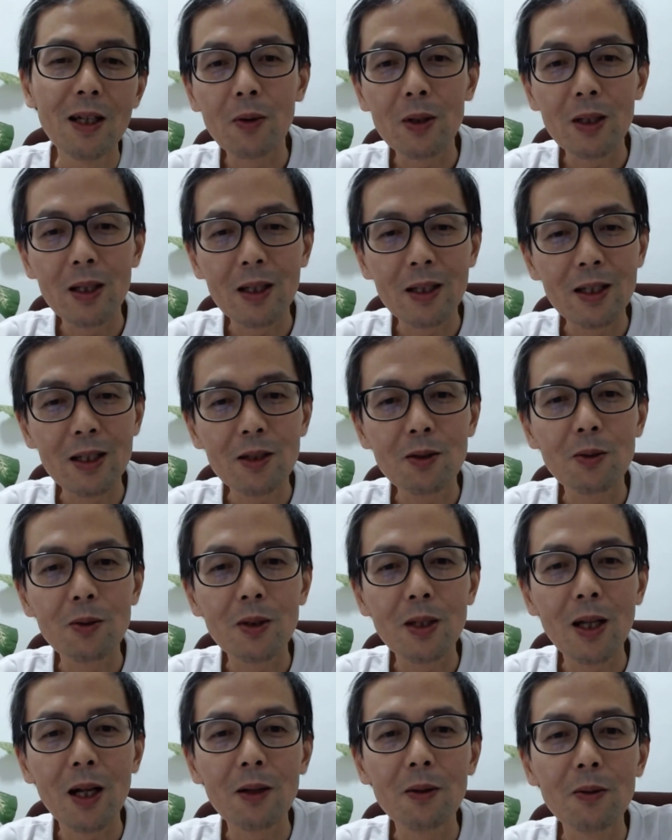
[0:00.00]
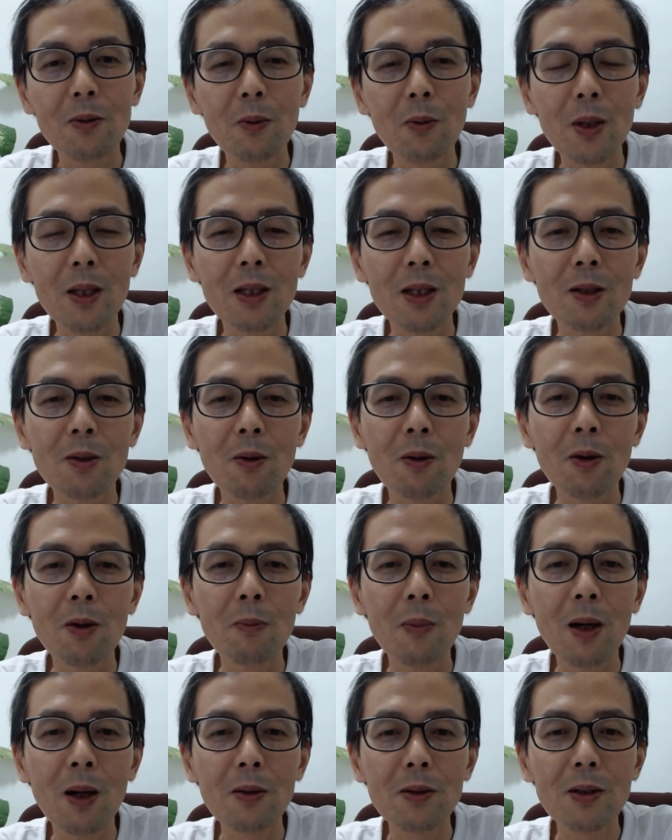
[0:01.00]
just to tell you what it's all
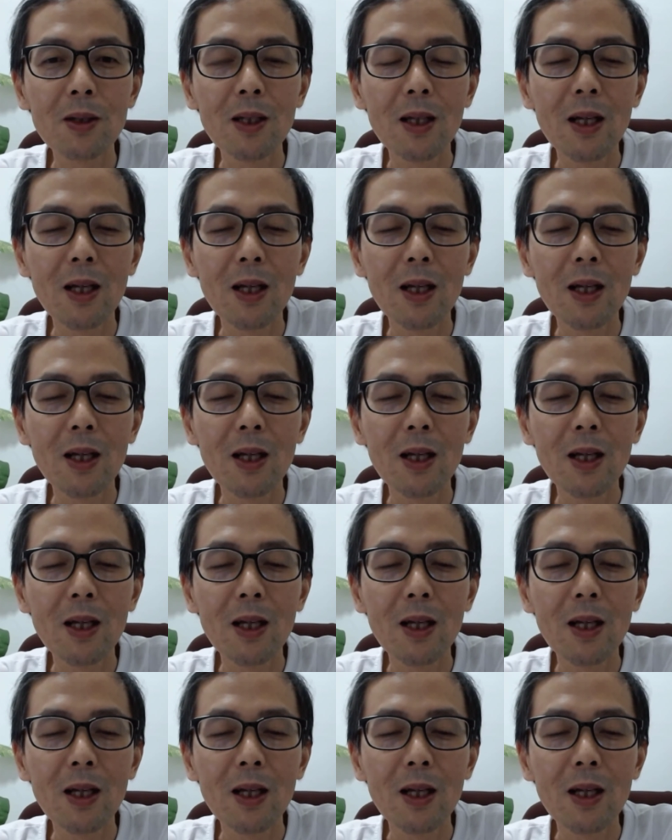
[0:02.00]
about,